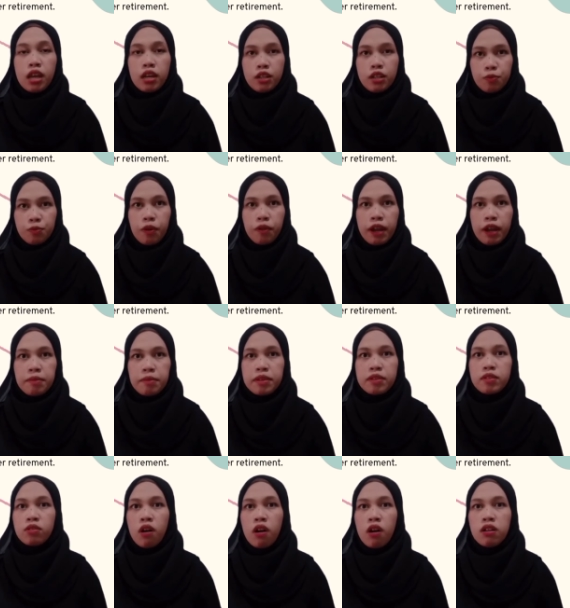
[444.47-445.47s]
This program
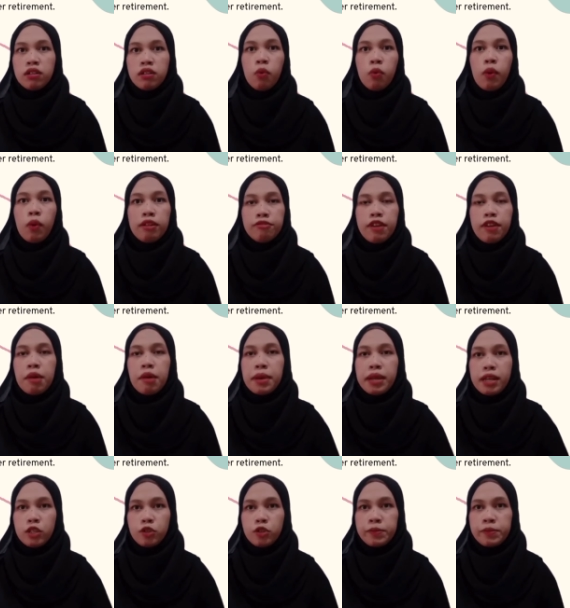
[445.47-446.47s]
is called welfare
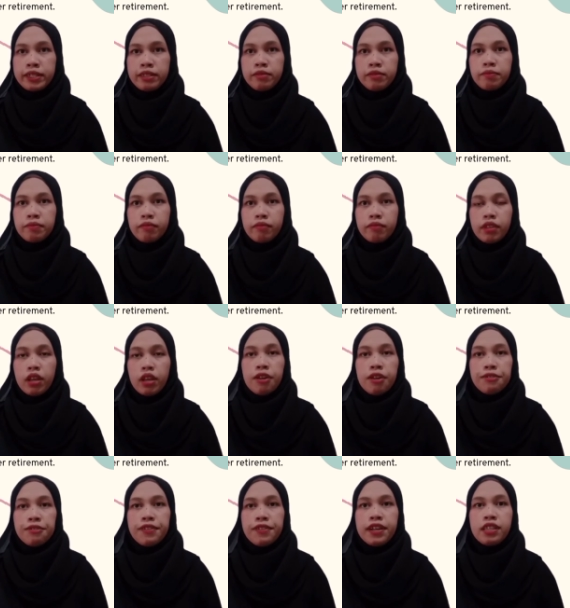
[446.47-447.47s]
management.
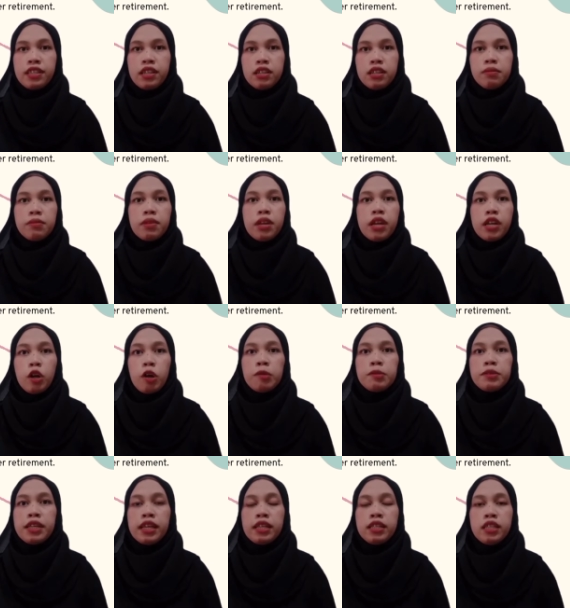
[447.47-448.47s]
Further, the
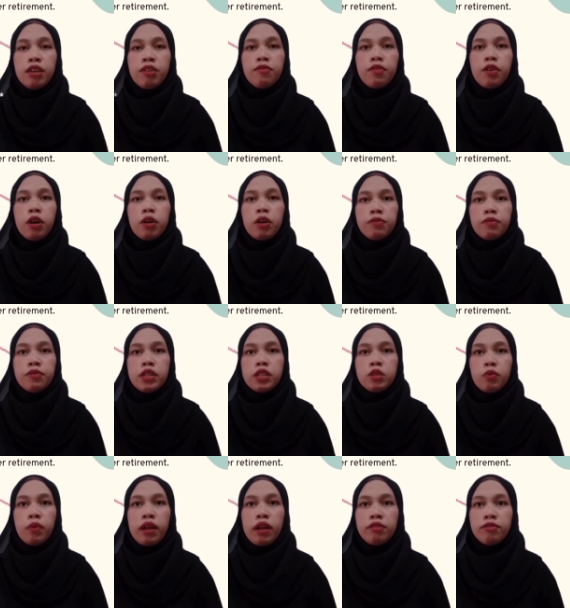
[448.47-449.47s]
objective of
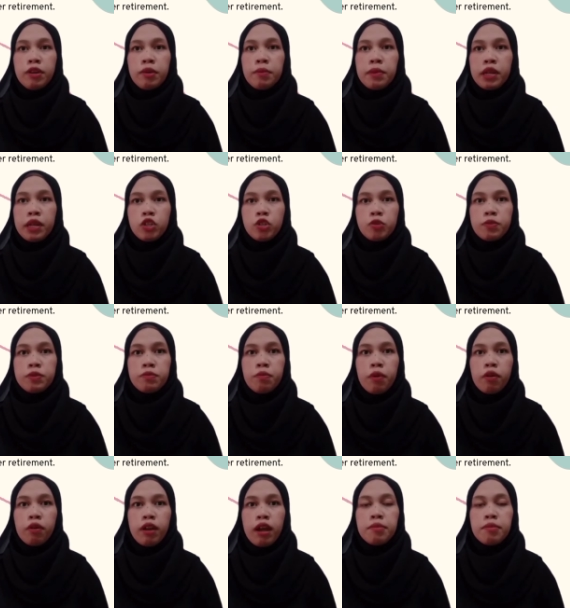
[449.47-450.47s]
this welfare management
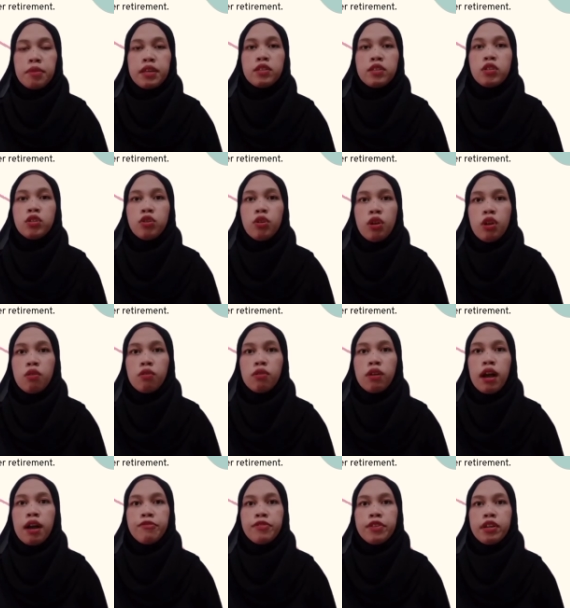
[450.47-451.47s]
program is to look
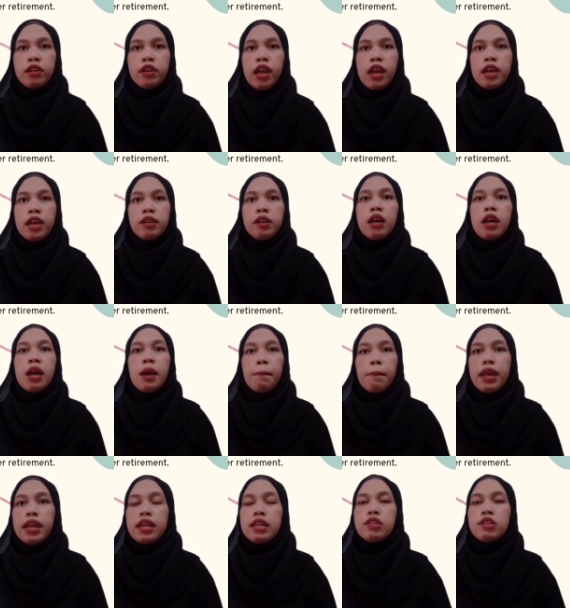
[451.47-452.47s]
after and
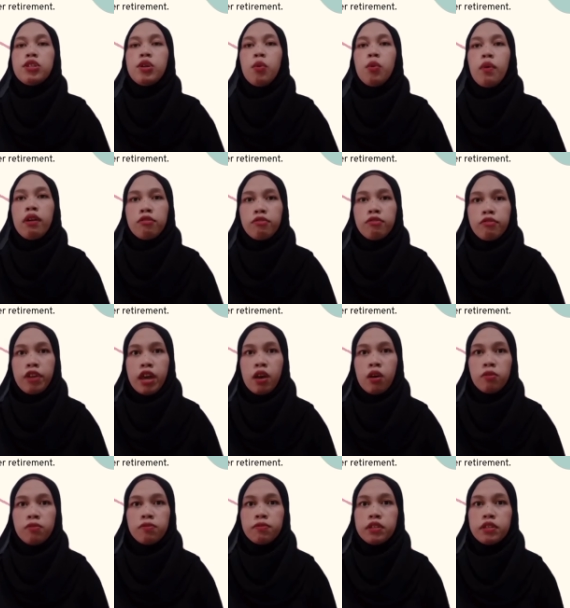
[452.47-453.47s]
manage the welfare
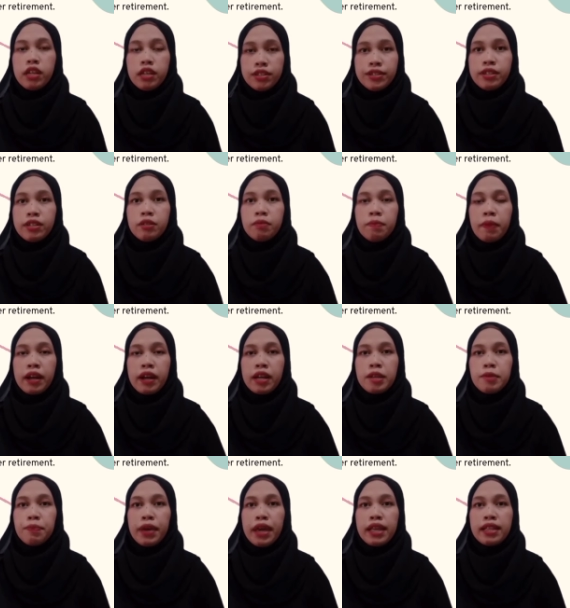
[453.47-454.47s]
of national
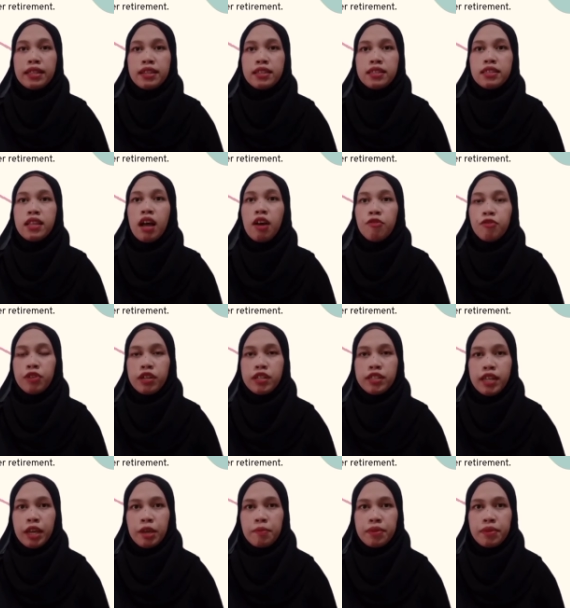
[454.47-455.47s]
Paralympic athletes after
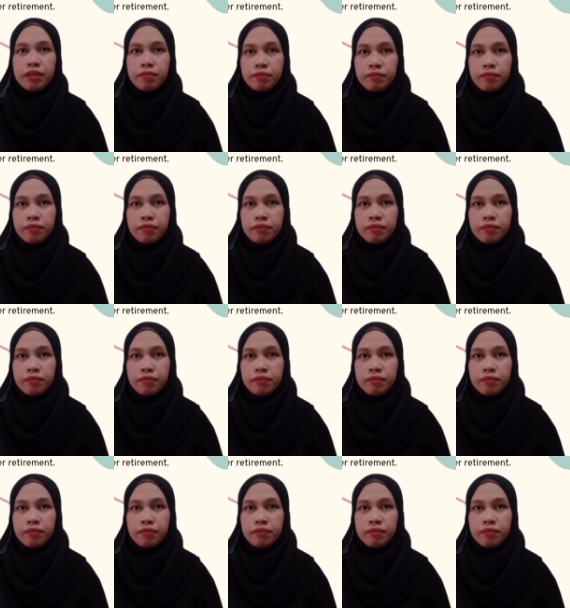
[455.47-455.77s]
retirement.